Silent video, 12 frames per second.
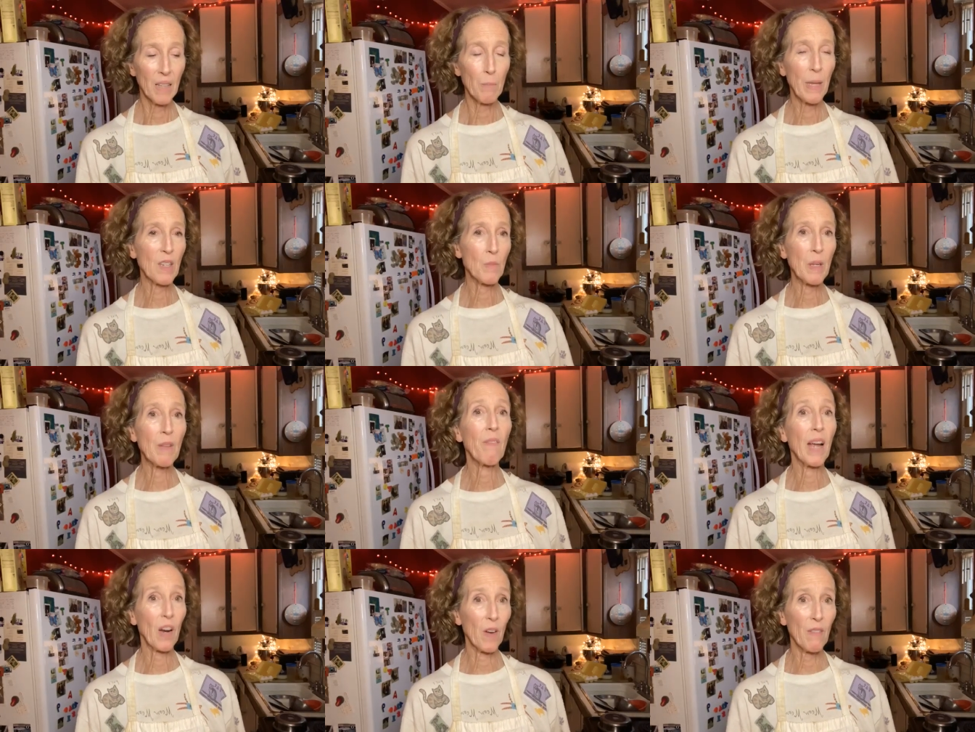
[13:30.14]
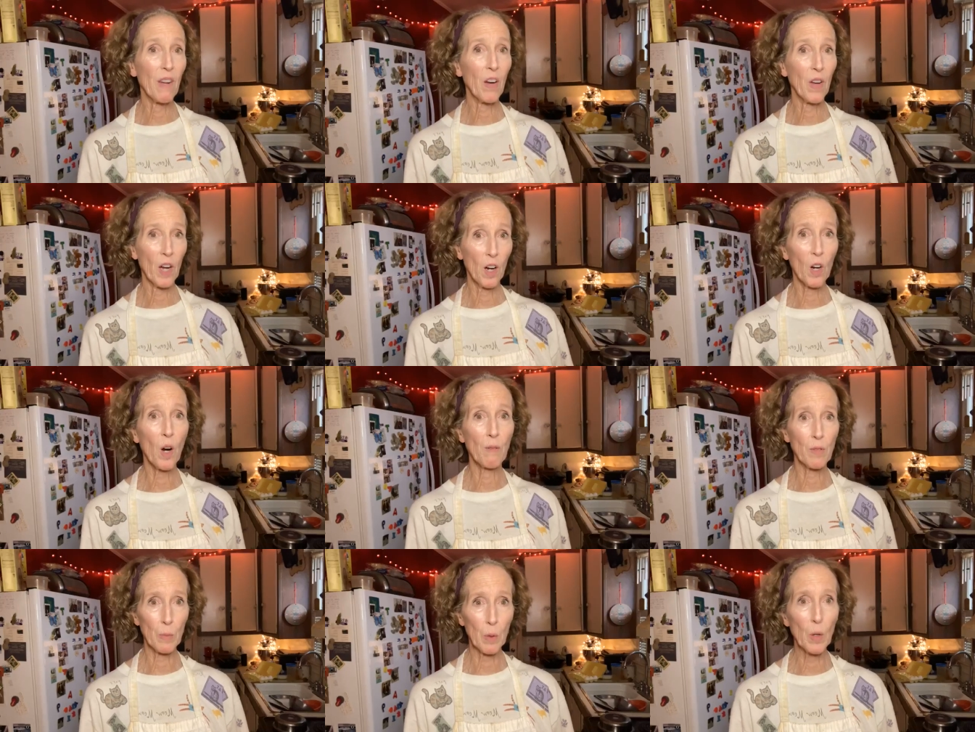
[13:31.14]
It makes me very, very
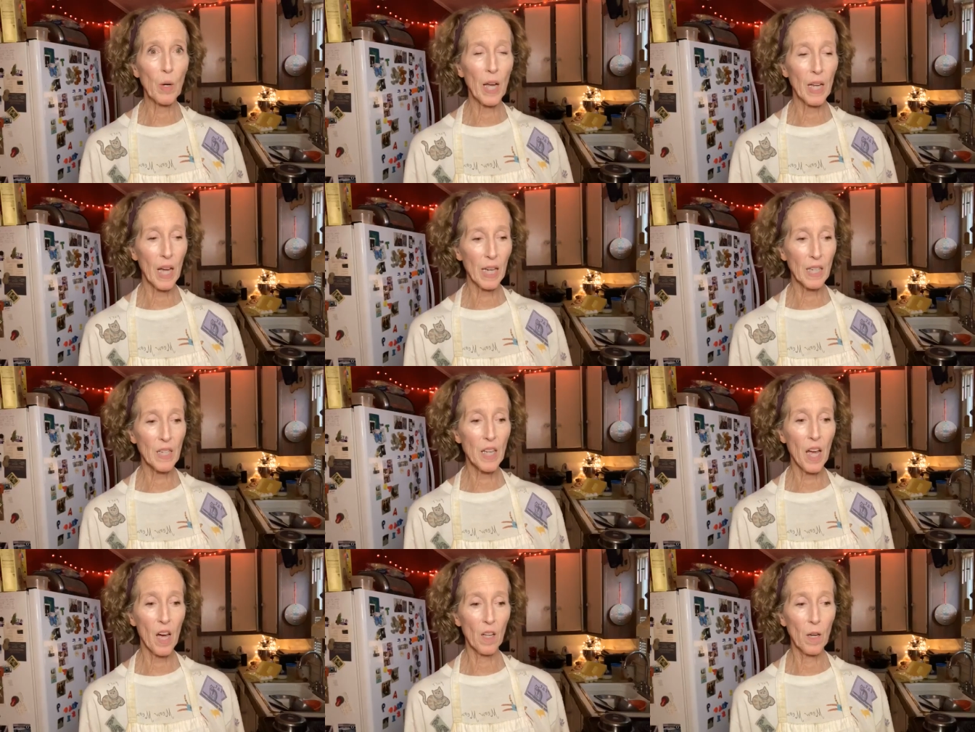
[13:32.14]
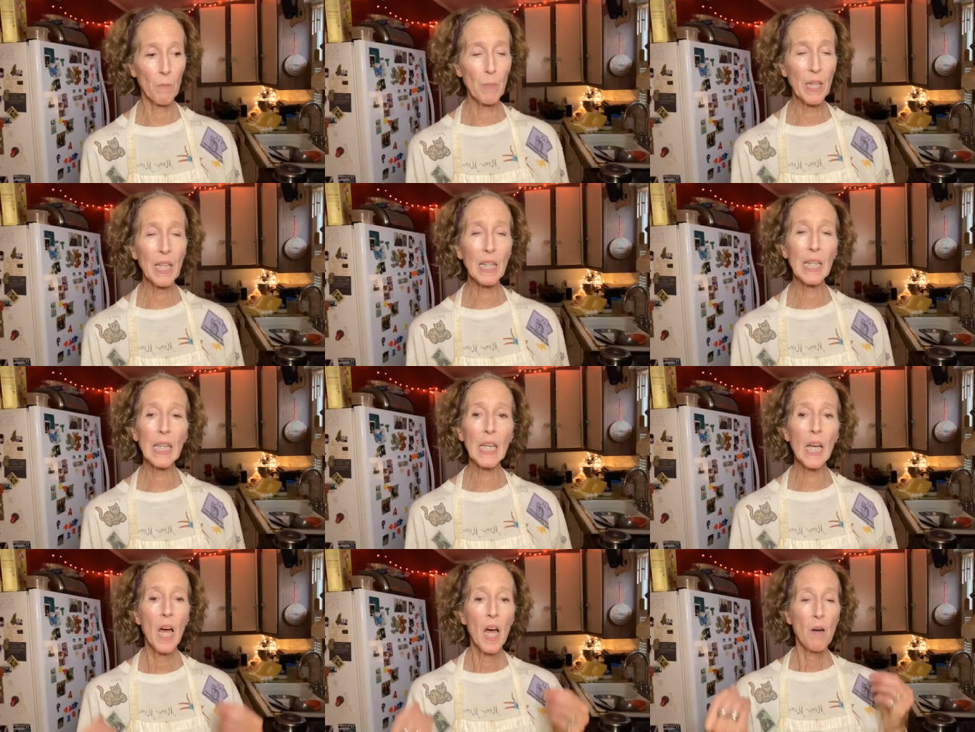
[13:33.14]
uncomfortable, and I can tell
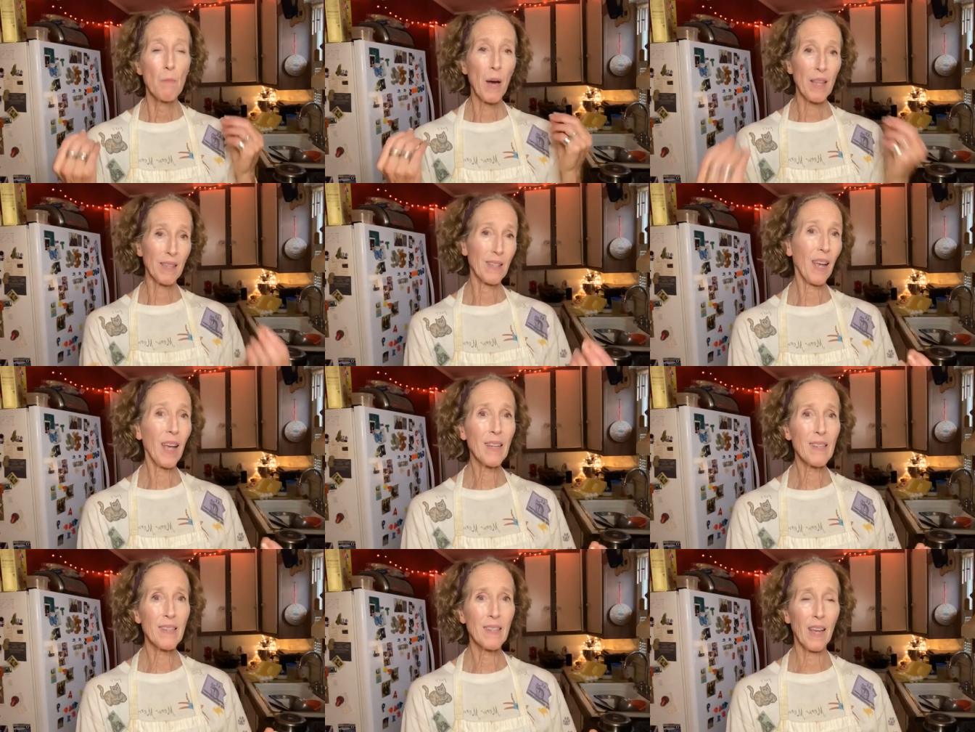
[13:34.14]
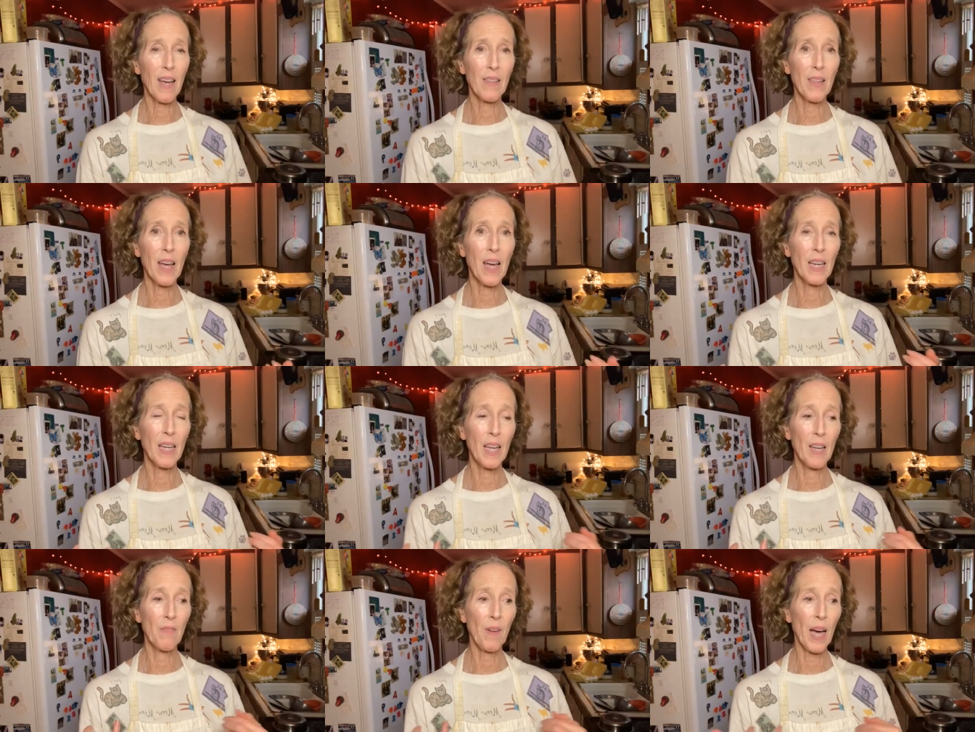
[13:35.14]
immediately by the taste. And
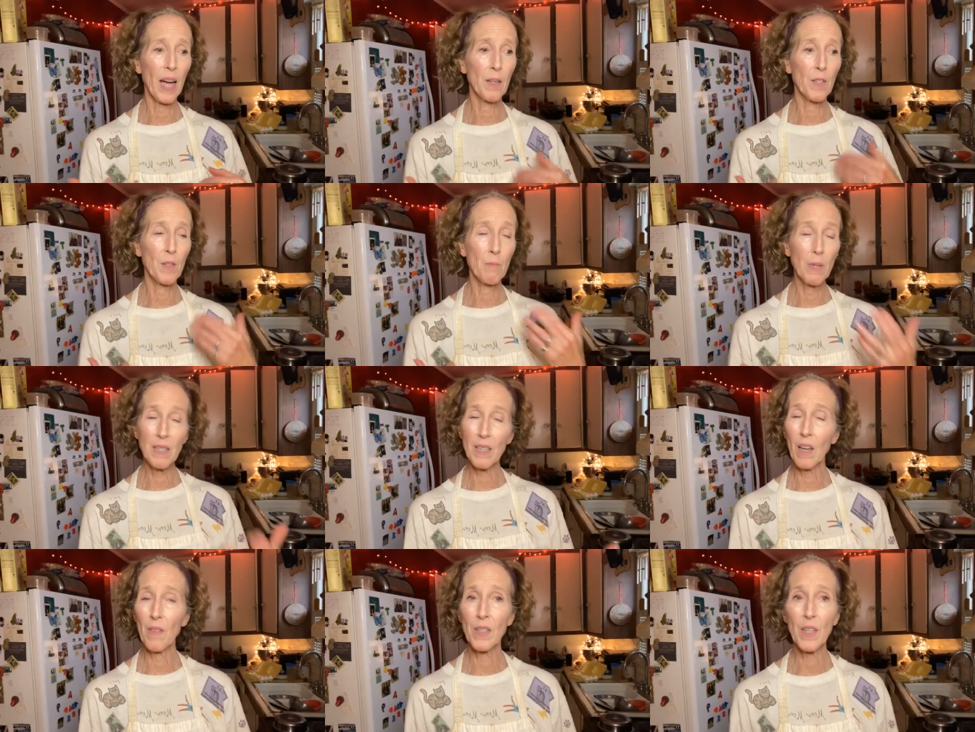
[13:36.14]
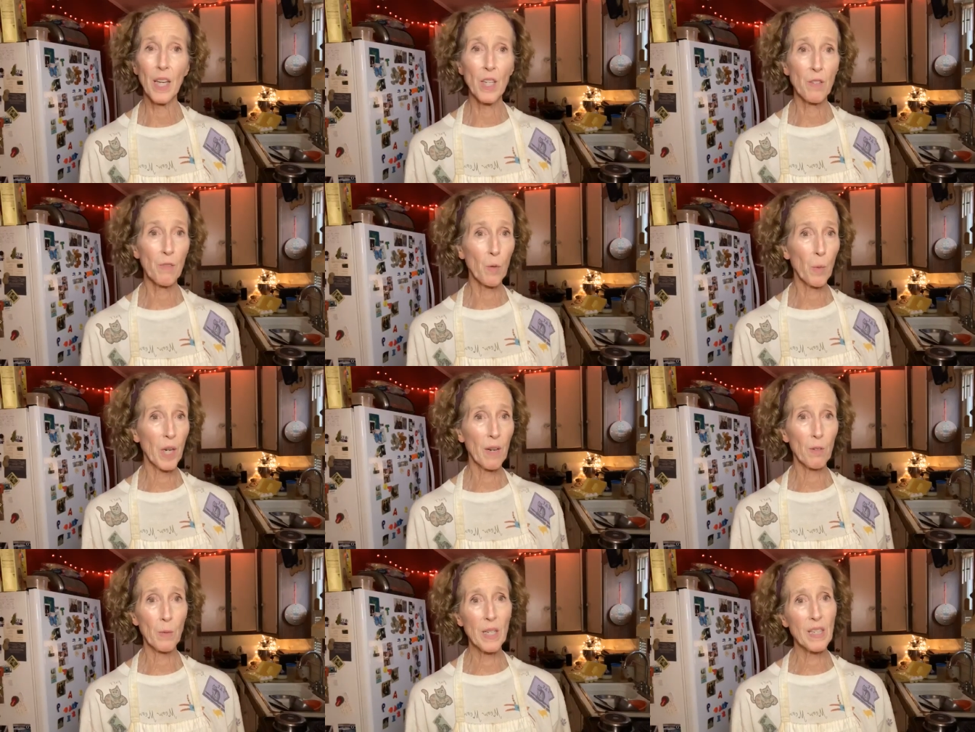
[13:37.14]
then if I miss it on the taste for
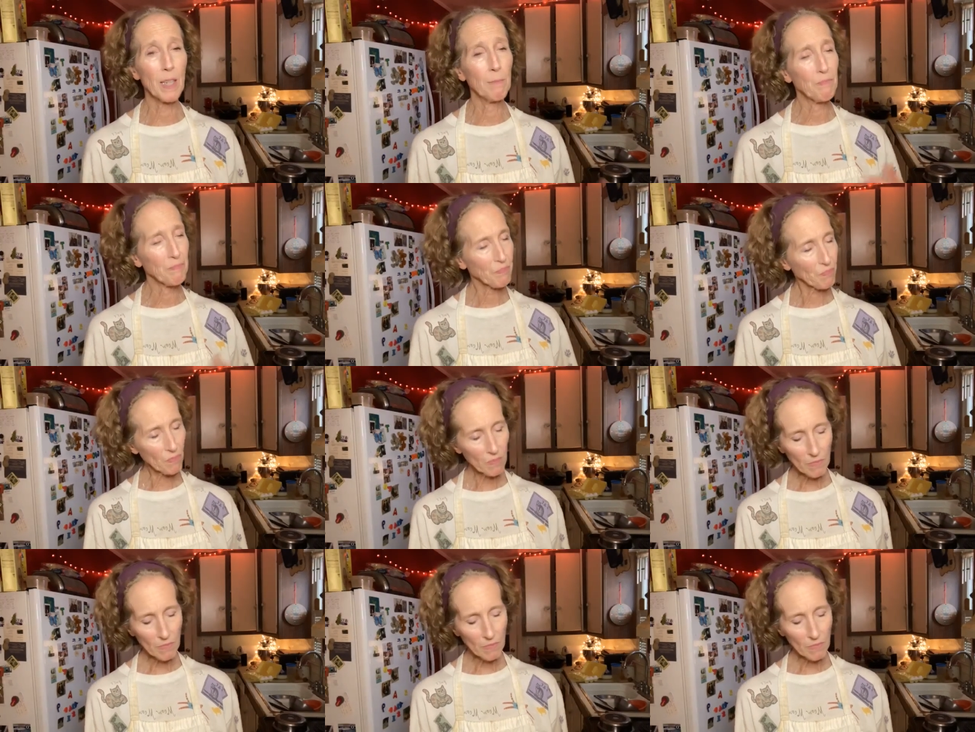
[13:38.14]
whatever reason,